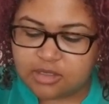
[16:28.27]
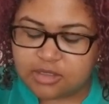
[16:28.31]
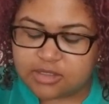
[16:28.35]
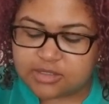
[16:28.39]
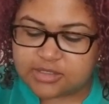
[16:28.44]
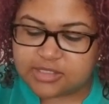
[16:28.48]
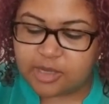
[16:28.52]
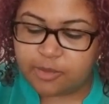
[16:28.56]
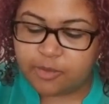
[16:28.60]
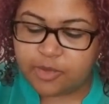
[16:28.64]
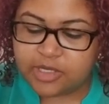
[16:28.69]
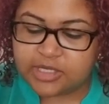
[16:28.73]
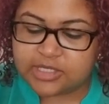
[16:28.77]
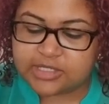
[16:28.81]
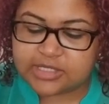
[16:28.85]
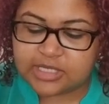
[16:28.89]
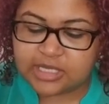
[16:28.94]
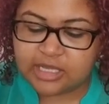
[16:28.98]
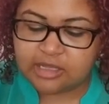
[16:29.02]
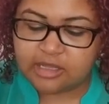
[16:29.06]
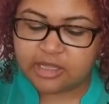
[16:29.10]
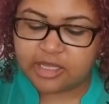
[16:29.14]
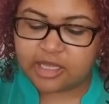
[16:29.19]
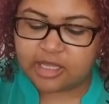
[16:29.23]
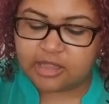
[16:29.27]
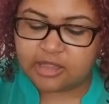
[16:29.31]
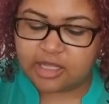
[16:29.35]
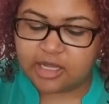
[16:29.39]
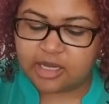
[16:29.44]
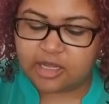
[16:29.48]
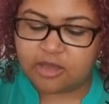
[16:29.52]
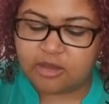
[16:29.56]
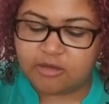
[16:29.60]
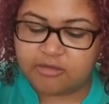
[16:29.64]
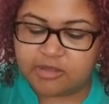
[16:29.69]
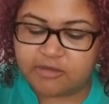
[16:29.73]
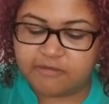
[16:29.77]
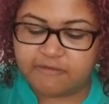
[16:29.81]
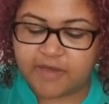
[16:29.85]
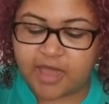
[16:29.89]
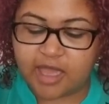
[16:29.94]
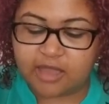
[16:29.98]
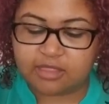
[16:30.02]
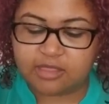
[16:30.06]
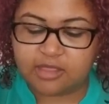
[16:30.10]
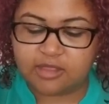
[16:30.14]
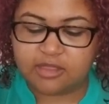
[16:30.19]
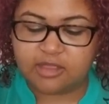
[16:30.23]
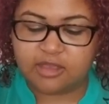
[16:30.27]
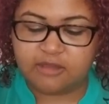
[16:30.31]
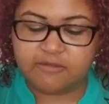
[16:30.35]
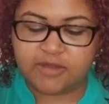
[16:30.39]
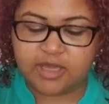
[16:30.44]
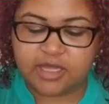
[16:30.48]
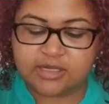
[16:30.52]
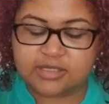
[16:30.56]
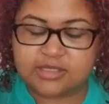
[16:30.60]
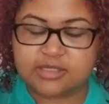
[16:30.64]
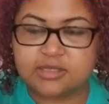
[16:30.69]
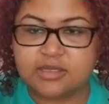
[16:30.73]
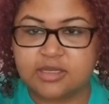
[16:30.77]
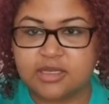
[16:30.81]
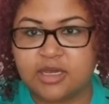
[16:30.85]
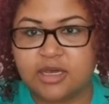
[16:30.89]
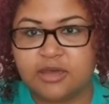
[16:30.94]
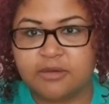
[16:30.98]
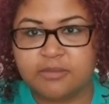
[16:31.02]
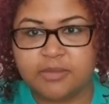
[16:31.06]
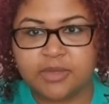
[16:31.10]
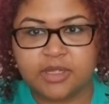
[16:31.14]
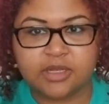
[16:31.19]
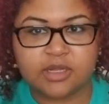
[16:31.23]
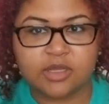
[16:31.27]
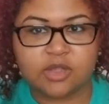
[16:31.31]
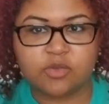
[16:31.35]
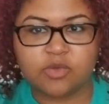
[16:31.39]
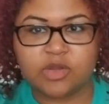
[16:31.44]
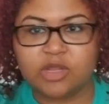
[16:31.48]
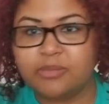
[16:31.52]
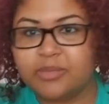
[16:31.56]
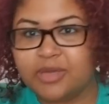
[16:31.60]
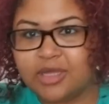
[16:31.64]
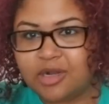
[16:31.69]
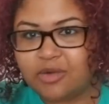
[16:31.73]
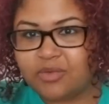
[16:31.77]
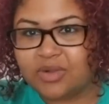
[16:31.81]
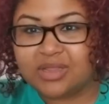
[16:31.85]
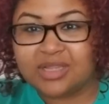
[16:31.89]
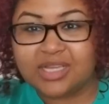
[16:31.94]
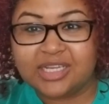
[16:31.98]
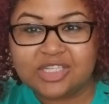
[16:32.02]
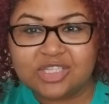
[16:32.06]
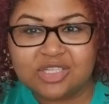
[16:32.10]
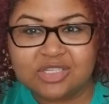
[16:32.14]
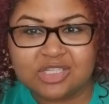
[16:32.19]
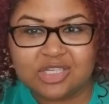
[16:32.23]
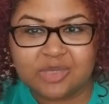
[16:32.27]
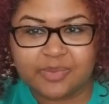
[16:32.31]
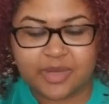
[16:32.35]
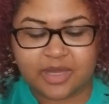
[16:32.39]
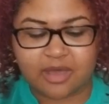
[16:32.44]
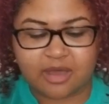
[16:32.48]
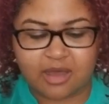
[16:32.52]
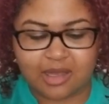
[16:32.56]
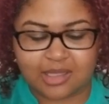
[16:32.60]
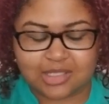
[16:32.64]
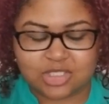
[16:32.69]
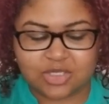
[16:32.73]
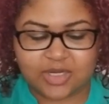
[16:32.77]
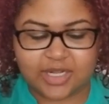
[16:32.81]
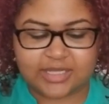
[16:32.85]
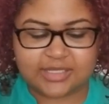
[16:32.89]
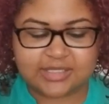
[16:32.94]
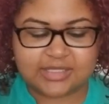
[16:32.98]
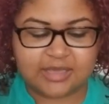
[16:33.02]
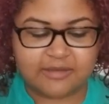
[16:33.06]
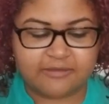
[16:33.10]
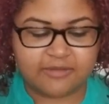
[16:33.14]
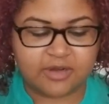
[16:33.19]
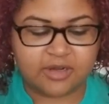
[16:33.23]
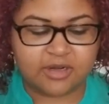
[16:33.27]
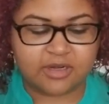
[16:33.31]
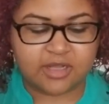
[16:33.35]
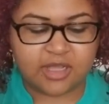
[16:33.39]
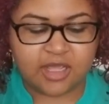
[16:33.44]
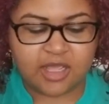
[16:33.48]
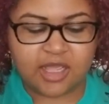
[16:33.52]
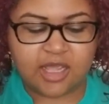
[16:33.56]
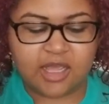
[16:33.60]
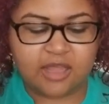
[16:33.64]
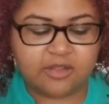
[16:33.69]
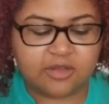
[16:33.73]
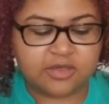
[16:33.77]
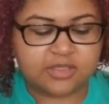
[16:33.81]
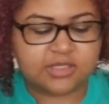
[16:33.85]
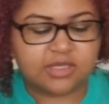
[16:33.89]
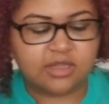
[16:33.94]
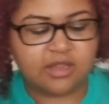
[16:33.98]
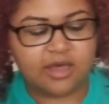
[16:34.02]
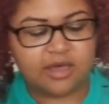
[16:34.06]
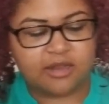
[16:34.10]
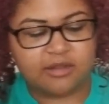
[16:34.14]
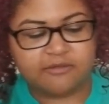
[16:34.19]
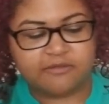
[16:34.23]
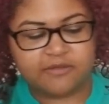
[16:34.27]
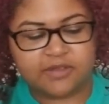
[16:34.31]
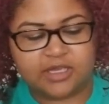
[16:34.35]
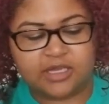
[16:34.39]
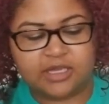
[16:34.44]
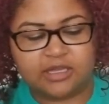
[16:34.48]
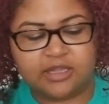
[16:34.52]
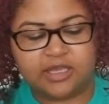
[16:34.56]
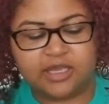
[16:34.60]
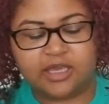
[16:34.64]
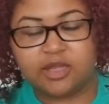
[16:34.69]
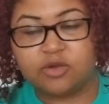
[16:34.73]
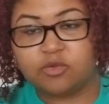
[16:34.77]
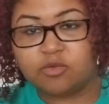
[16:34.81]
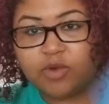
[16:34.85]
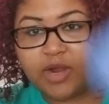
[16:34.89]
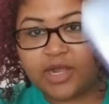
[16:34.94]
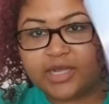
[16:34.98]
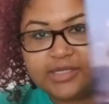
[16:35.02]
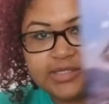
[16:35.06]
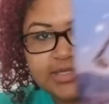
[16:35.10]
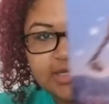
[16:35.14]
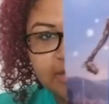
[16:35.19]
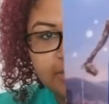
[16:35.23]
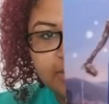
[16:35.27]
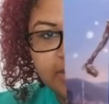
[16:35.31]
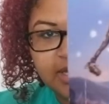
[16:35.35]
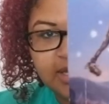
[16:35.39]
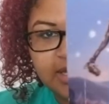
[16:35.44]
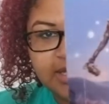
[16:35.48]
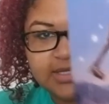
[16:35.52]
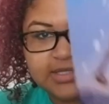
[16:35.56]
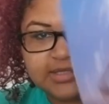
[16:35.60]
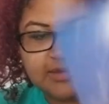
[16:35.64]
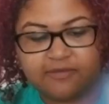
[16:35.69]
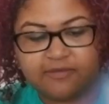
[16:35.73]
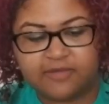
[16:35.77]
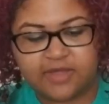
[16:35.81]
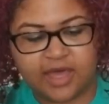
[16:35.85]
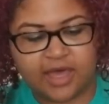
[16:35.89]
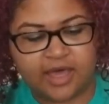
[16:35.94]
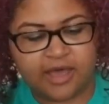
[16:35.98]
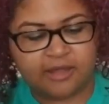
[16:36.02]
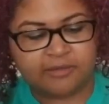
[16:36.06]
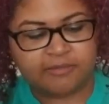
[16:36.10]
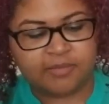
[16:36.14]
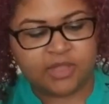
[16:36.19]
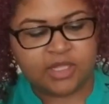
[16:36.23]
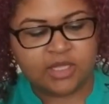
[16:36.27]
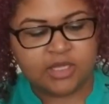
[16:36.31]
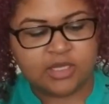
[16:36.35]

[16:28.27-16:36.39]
Someone is healing and letting go of the fact that they've had a, um, an agreement, a relationship, a contract severed, and there's a lot of healing and rising because of that.